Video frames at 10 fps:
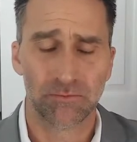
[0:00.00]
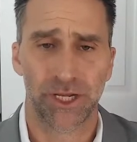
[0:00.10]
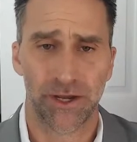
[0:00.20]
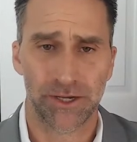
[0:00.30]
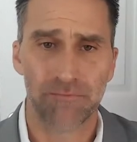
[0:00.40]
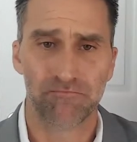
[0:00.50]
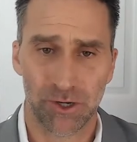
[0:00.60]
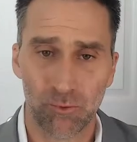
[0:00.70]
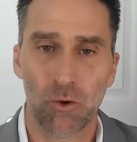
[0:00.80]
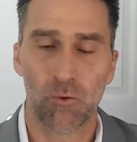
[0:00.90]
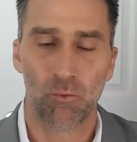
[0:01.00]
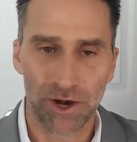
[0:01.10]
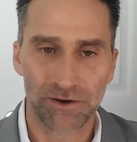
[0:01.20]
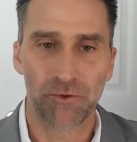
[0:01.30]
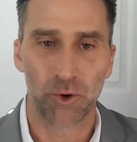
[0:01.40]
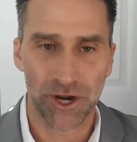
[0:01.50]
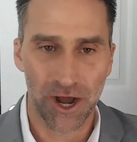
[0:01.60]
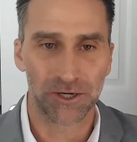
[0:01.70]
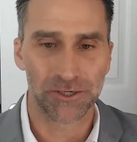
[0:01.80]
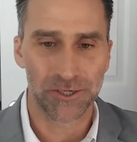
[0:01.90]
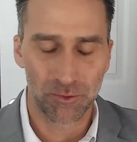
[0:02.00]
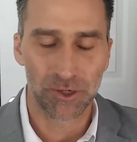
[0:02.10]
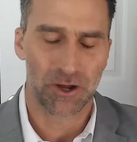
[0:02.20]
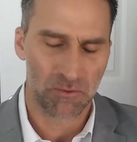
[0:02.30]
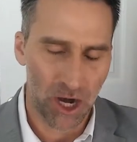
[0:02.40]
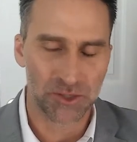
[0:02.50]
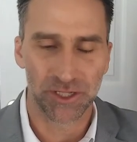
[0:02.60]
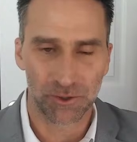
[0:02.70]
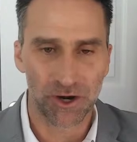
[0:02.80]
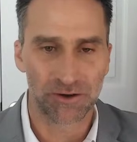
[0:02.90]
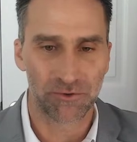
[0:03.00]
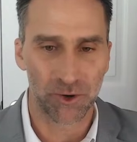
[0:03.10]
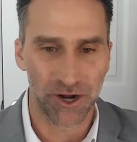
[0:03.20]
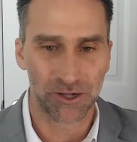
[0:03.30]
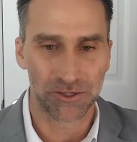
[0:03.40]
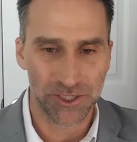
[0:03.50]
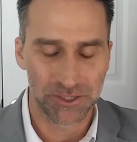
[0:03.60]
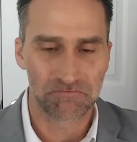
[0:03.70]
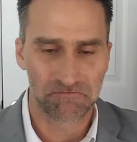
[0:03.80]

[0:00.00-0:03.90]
Right. Yeah. $1 in $4, approximately $1 in $4 is